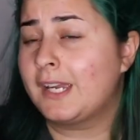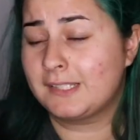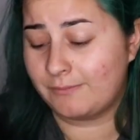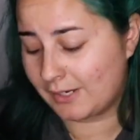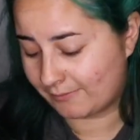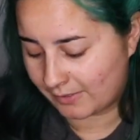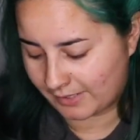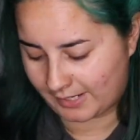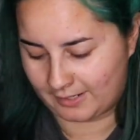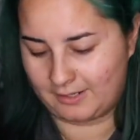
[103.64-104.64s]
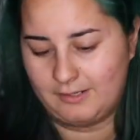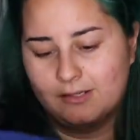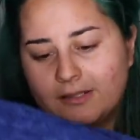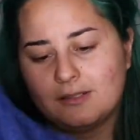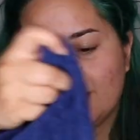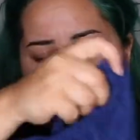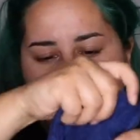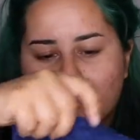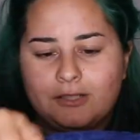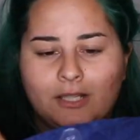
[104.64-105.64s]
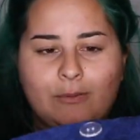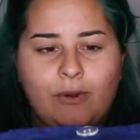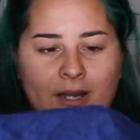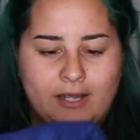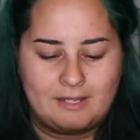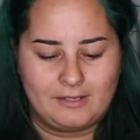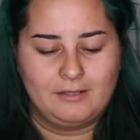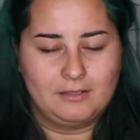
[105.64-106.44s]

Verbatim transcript: guys, if you have long hair, just want to,